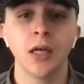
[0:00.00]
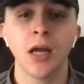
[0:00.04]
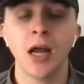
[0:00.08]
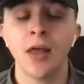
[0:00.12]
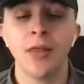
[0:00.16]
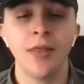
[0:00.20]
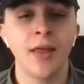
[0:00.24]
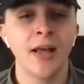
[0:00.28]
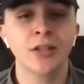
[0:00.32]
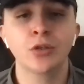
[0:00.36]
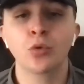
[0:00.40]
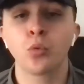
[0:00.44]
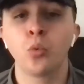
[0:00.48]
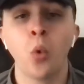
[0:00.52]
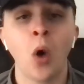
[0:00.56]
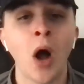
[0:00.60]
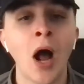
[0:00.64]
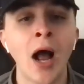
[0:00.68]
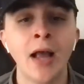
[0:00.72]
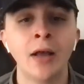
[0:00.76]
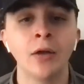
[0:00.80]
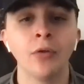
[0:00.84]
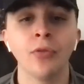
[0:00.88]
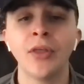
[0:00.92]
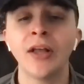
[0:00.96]
And that's
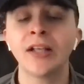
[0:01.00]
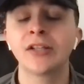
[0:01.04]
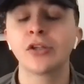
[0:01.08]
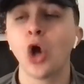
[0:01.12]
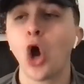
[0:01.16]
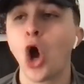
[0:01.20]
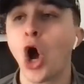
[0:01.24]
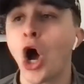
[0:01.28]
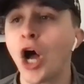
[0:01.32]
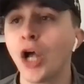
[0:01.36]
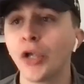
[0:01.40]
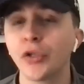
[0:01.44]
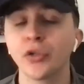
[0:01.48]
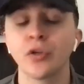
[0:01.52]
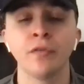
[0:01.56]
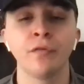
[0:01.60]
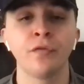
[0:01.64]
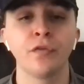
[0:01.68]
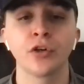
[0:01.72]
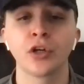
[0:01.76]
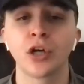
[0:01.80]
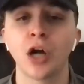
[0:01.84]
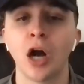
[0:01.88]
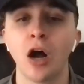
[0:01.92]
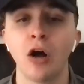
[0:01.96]
wild. That's awesome
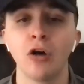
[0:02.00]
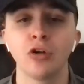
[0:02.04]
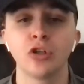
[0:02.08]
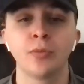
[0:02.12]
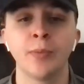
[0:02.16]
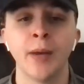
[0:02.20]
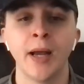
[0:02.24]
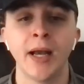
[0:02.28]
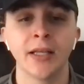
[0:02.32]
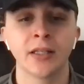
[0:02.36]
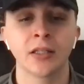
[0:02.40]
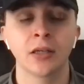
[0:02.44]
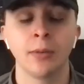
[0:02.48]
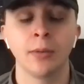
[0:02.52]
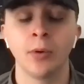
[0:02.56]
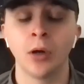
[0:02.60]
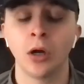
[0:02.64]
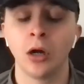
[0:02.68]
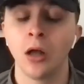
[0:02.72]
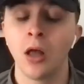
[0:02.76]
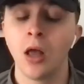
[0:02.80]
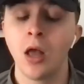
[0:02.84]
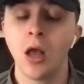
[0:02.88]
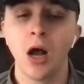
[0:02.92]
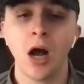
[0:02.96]
for college
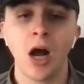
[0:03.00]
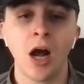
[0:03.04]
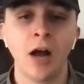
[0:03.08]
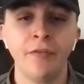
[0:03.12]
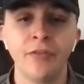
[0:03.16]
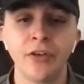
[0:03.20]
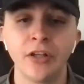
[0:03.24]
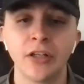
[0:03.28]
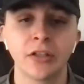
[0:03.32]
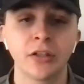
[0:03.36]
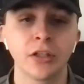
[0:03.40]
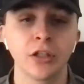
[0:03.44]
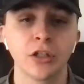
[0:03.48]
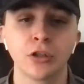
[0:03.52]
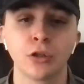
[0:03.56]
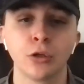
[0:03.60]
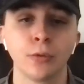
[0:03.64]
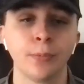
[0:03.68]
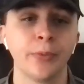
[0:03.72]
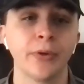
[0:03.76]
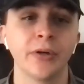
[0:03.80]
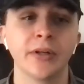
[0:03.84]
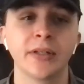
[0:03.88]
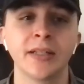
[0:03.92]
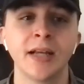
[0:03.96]
basketball. Obviously
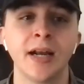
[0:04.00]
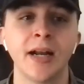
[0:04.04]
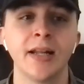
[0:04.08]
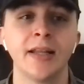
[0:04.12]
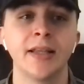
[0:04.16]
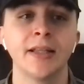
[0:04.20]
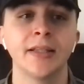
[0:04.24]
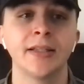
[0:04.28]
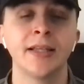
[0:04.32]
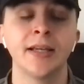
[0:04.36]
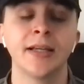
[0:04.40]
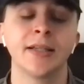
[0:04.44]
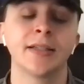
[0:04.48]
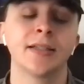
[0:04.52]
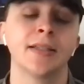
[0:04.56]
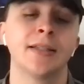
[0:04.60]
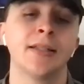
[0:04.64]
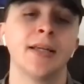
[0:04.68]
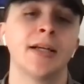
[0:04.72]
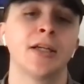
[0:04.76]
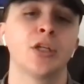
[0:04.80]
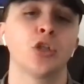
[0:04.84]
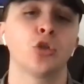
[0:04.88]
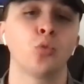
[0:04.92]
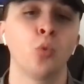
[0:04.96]
super excited that Texas
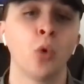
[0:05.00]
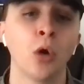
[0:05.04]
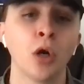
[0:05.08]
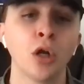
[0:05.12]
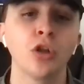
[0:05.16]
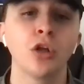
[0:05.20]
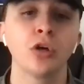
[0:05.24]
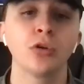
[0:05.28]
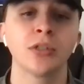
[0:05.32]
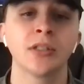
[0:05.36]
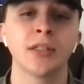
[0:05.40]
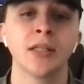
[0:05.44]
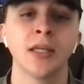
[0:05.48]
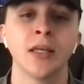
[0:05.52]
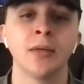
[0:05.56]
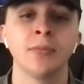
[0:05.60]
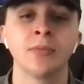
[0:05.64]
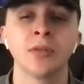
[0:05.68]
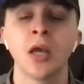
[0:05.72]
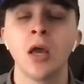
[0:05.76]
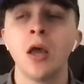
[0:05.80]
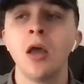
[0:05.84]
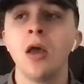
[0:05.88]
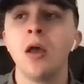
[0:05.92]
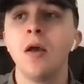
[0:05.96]
Tech is one of those
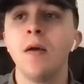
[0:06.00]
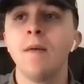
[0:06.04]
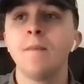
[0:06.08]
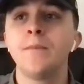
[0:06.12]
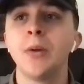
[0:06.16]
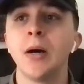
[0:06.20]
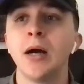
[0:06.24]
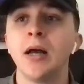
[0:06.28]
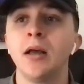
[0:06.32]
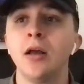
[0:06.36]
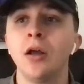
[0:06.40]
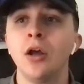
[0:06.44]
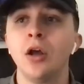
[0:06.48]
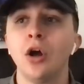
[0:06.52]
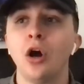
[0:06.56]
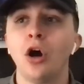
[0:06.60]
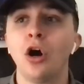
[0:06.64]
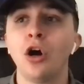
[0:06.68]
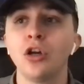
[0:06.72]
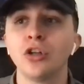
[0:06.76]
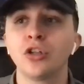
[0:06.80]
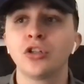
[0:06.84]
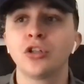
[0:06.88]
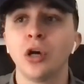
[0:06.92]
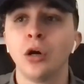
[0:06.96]
teams, but
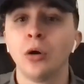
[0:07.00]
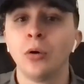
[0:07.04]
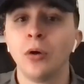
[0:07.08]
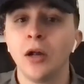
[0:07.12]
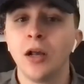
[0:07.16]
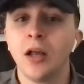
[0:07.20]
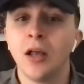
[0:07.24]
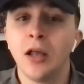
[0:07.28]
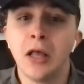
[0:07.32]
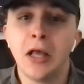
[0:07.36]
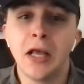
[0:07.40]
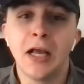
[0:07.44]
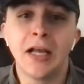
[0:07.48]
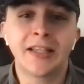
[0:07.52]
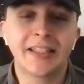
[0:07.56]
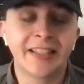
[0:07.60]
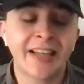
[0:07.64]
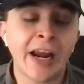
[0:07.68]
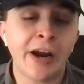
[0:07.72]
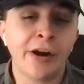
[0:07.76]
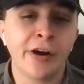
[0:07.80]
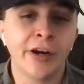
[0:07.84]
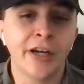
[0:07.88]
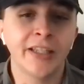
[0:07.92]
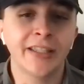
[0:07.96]
also it's
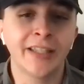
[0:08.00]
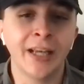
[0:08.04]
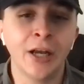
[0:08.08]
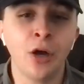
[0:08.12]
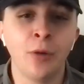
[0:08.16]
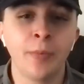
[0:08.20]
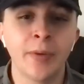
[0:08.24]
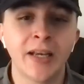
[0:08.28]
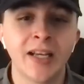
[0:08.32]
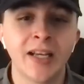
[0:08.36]
scary as hell,